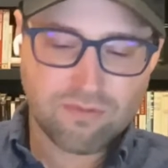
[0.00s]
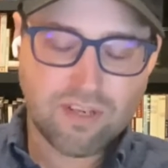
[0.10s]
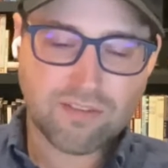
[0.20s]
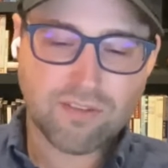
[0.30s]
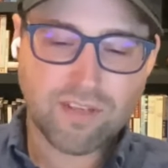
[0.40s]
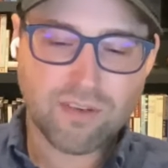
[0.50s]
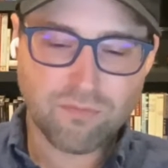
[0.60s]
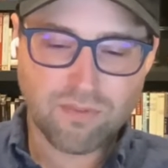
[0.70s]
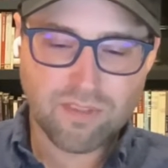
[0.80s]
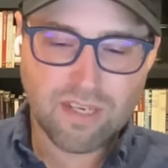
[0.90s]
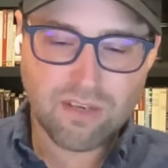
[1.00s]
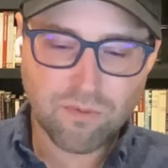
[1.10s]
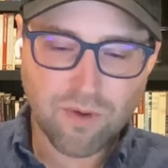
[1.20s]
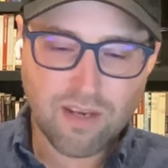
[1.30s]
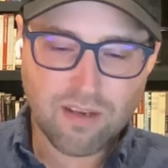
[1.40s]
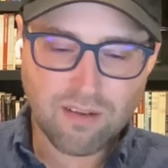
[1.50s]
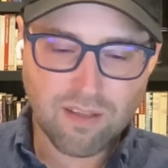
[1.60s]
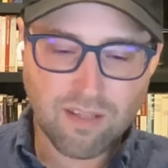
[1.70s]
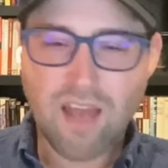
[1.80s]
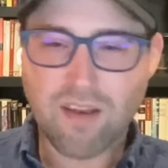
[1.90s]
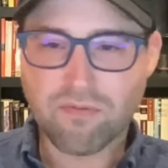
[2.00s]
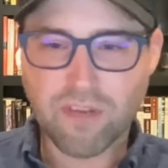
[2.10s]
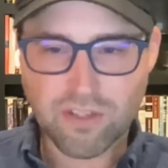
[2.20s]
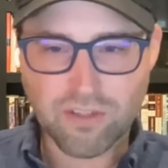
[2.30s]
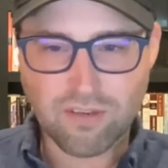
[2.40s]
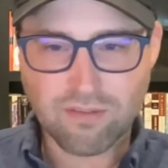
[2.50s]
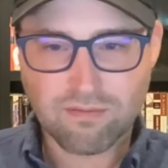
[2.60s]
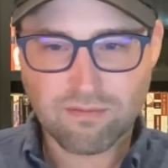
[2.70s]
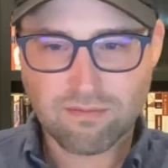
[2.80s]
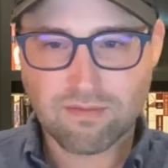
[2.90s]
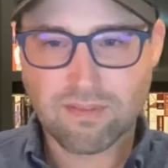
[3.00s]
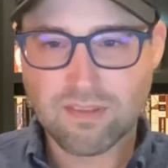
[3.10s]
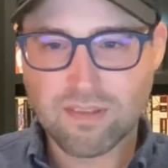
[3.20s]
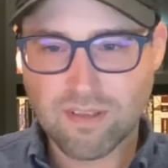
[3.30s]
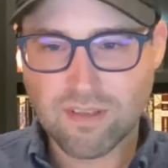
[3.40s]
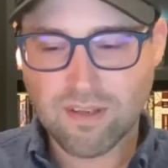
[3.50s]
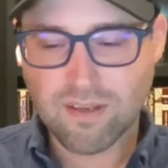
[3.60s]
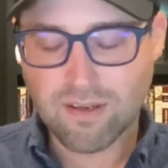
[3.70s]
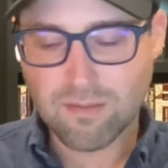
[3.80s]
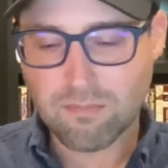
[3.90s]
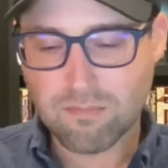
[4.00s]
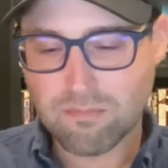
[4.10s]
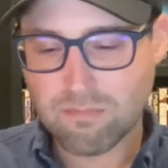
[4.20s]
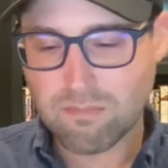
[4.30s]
Chesterton didn't write a lot of fiction, but